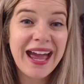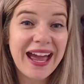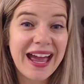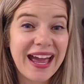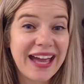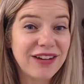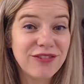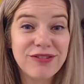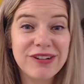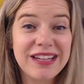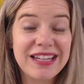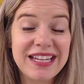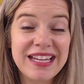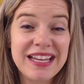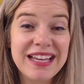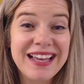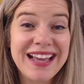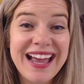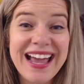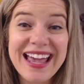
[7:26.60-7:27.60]
And
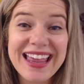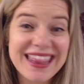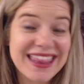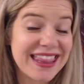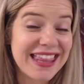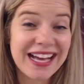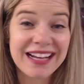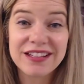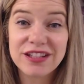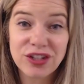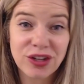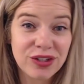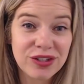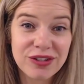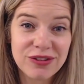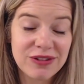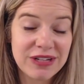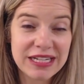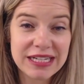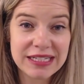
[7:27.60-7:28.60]
really, that's all
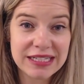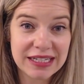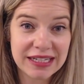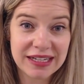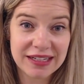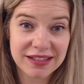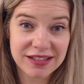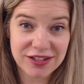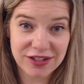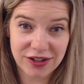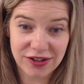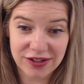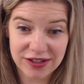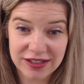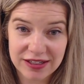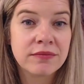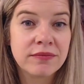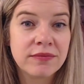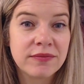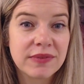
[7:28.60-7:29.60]
you need to get started.